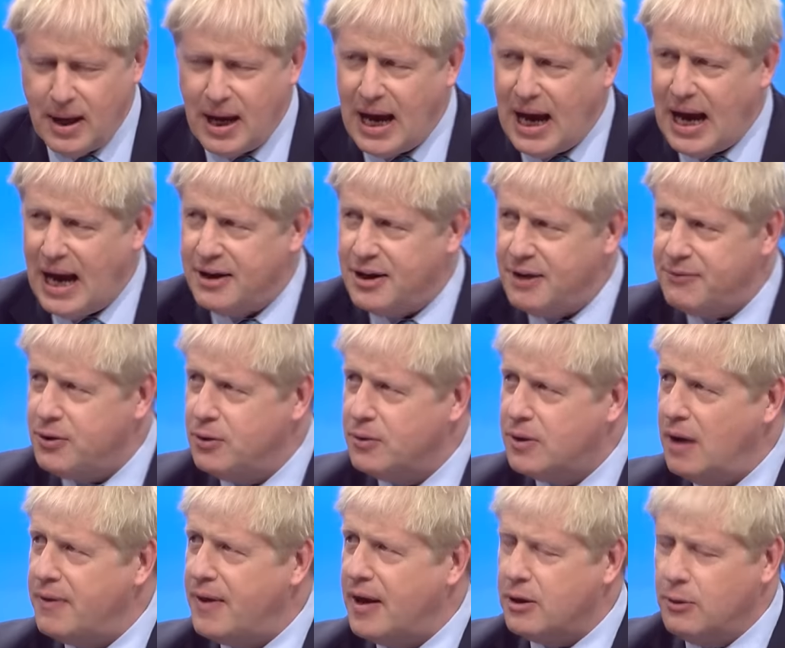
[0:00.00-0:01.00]
And if you go
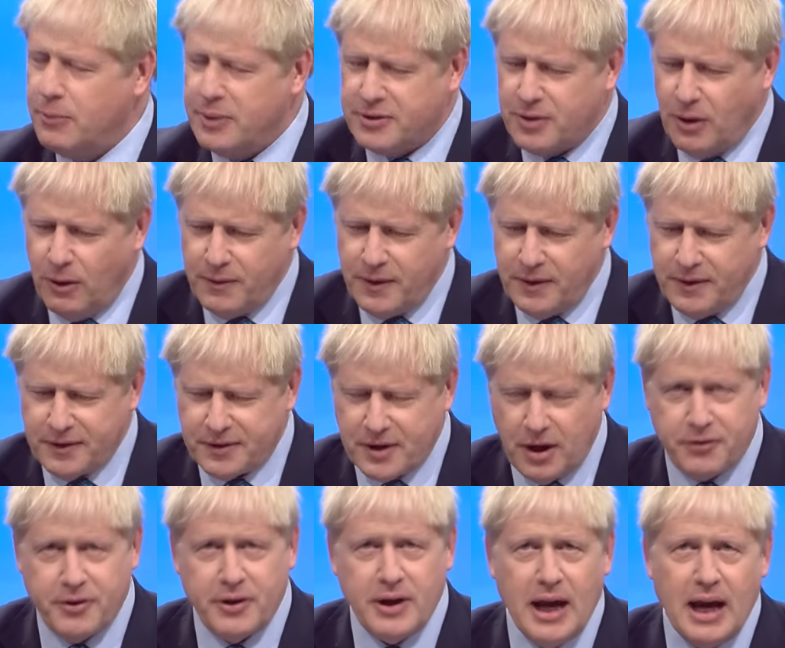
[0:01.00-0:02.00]
there, you'll be told that this
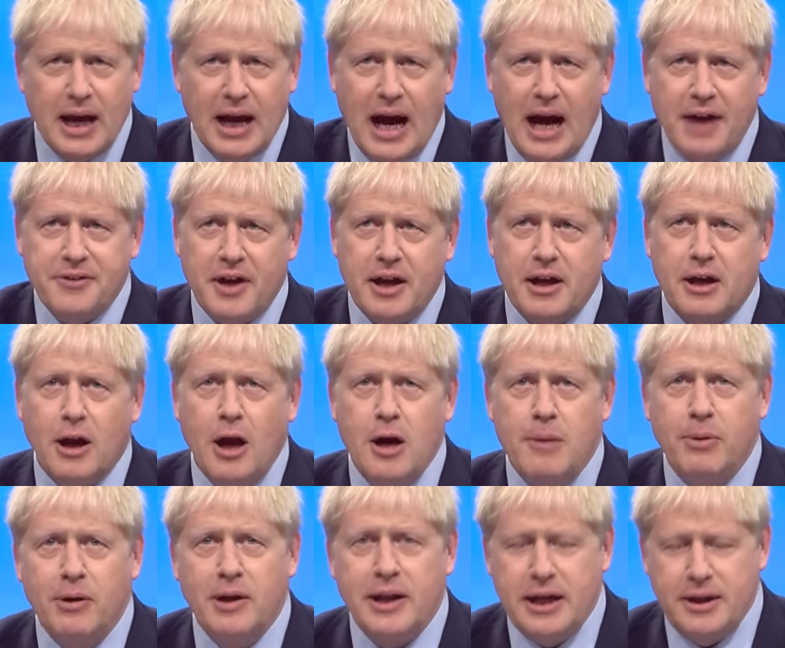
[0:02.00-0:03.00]
country has a
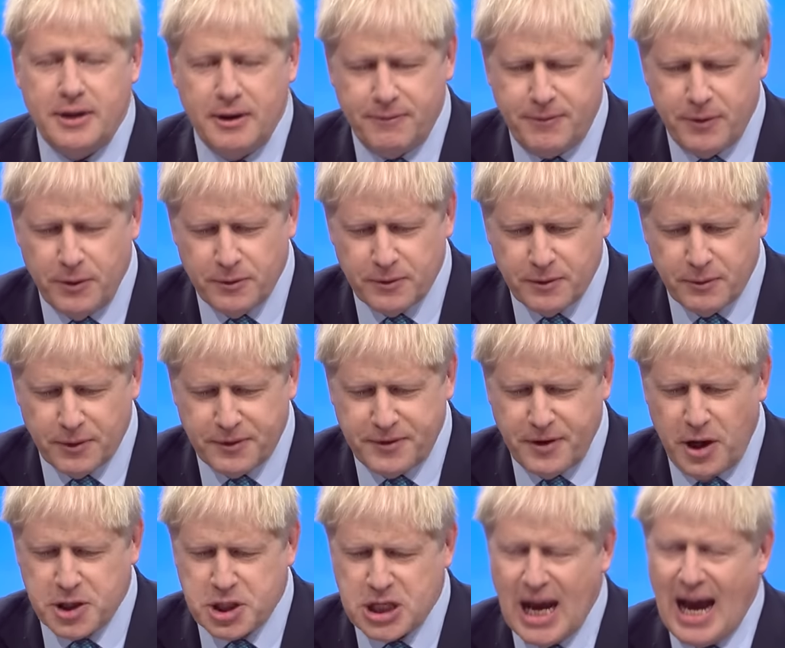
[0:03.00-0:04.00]
global lead in fusion
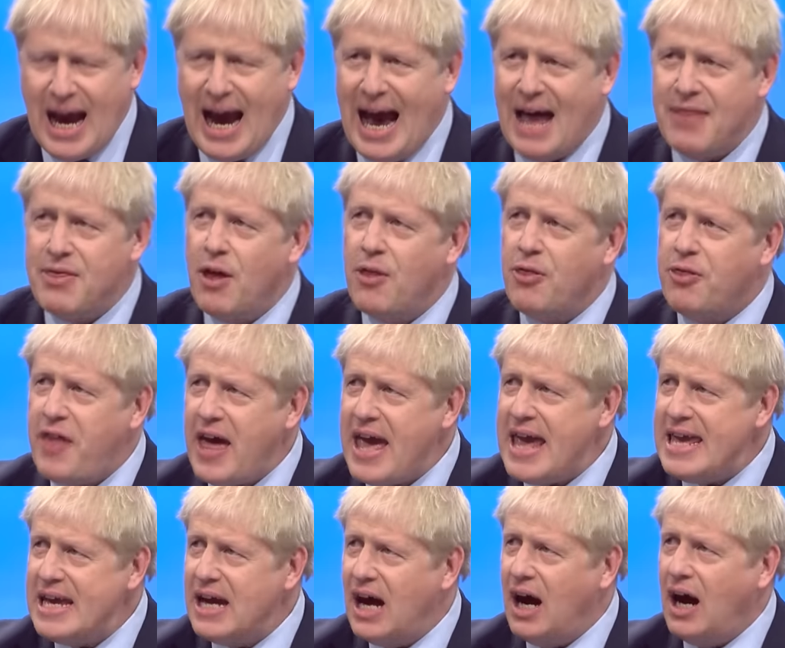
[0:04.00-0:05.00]
research and that
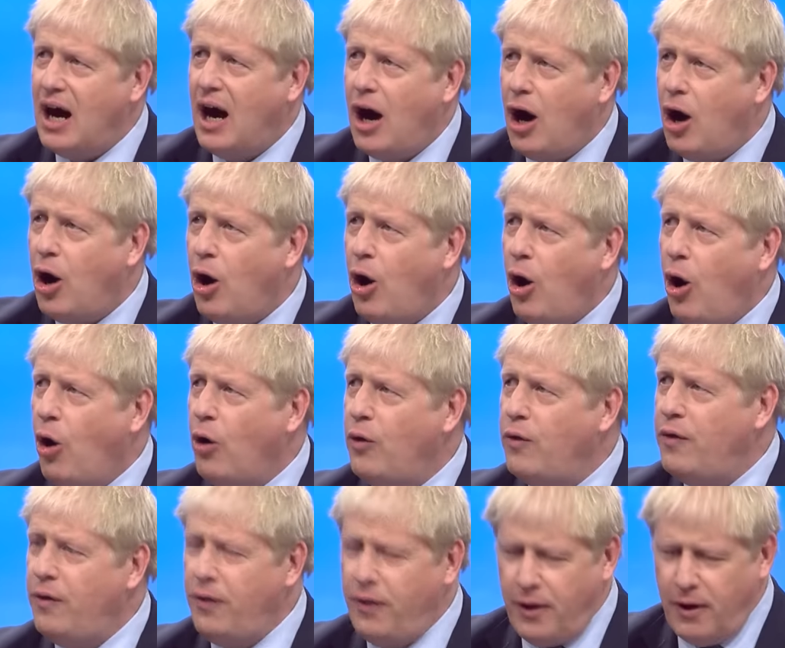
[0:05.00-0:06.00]
they are
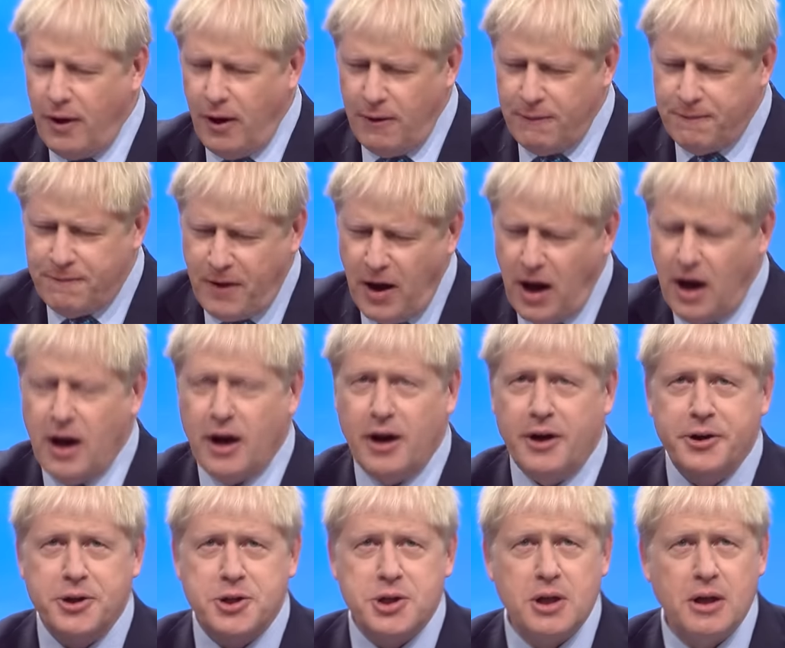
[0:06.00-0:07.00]
on the
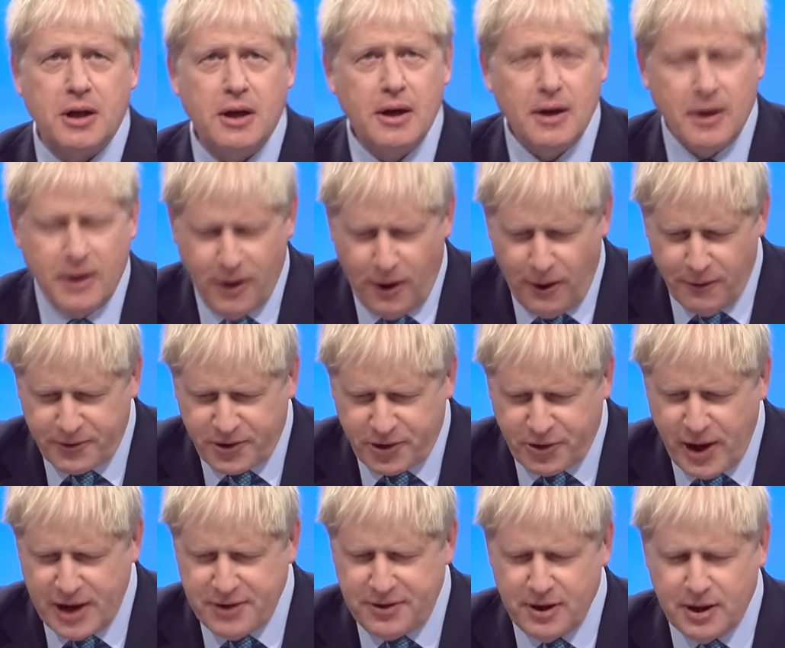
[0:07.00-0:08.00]
verge of
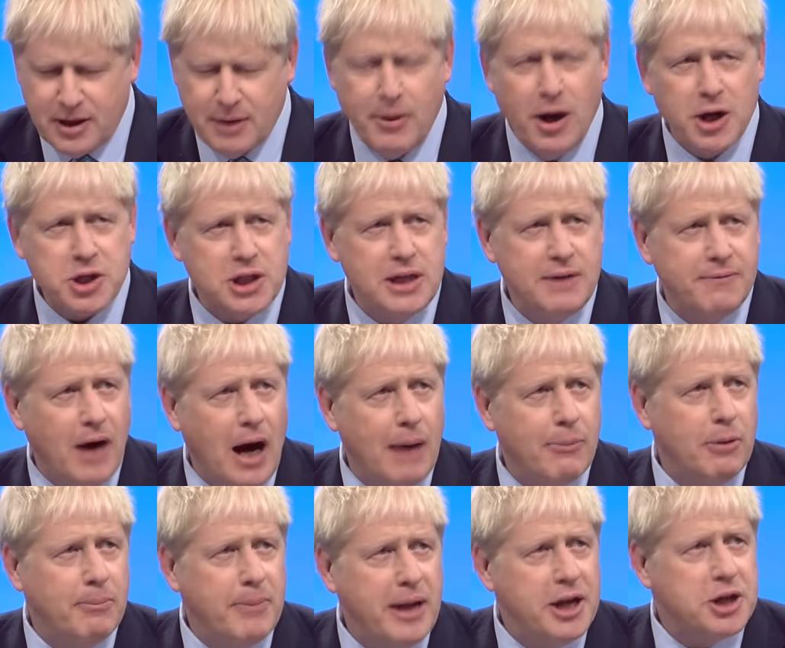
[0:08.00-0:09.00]
creating commercially viable
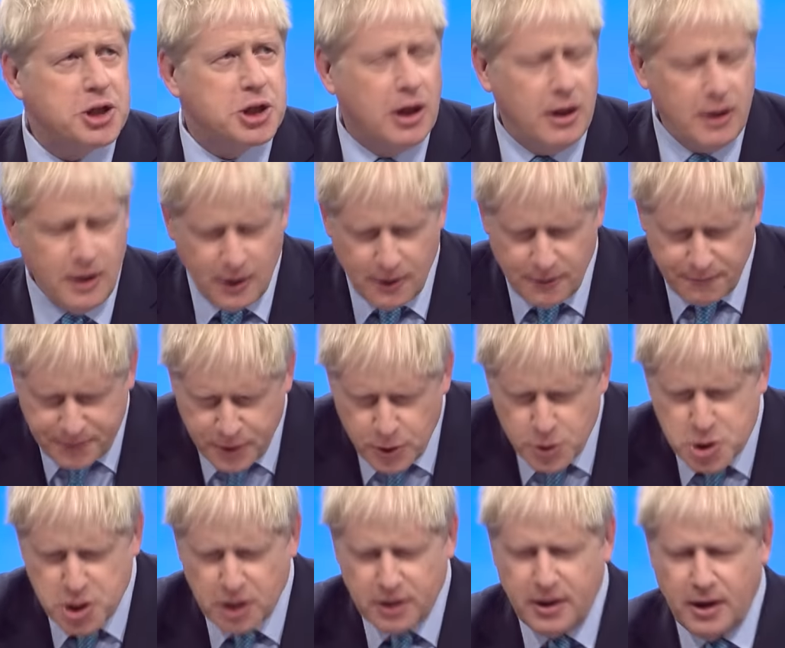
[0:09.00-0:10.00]
miniature
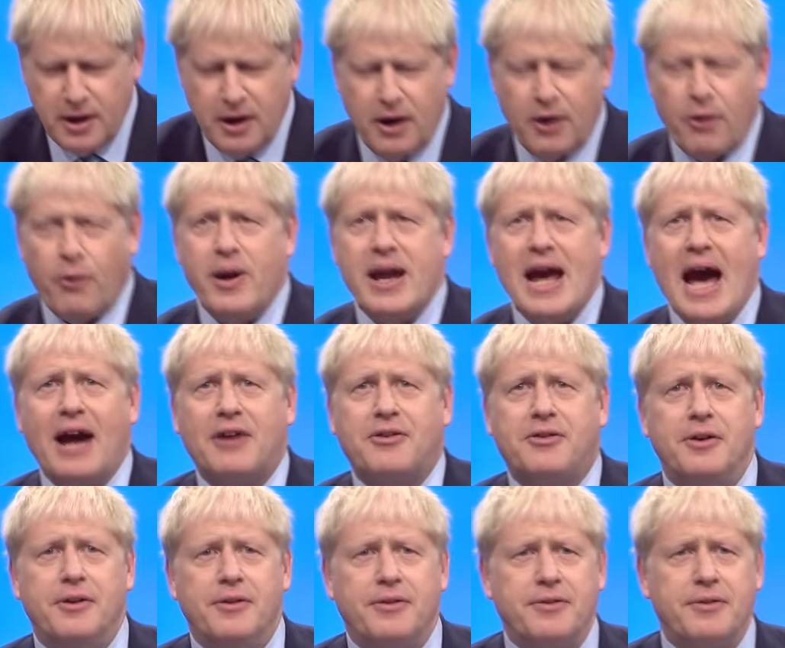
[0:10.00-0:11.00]
fusion
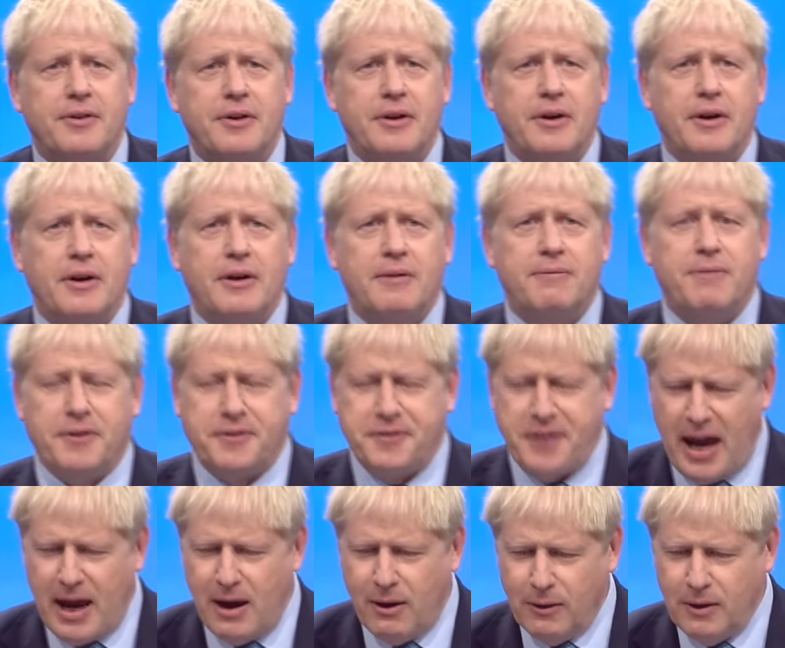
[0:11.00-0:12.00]
reactors for
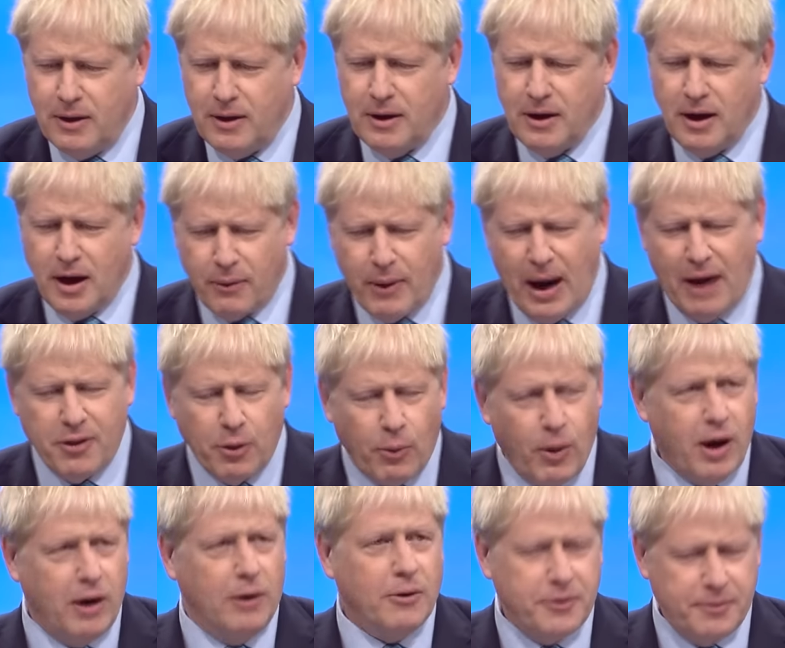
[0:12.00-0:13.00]
sale around the
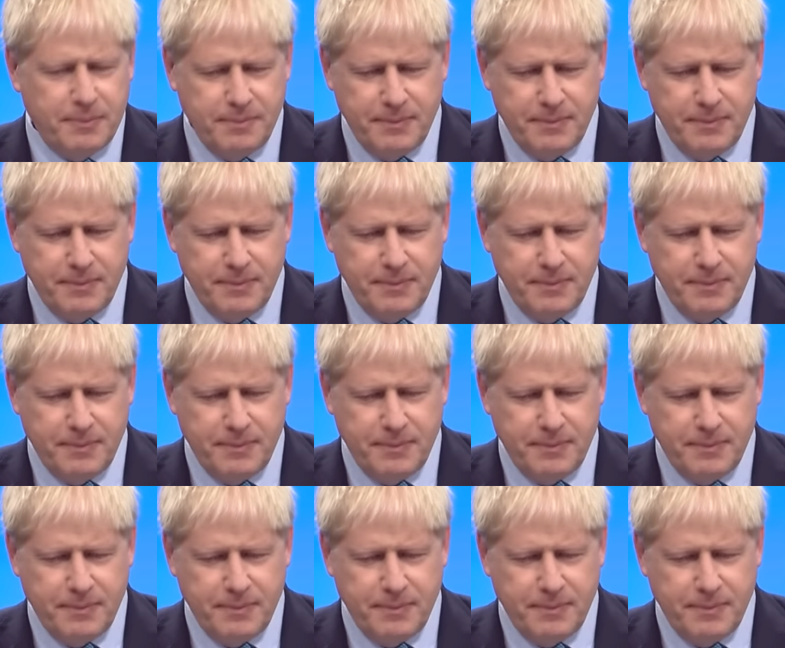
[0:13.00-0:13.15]
world.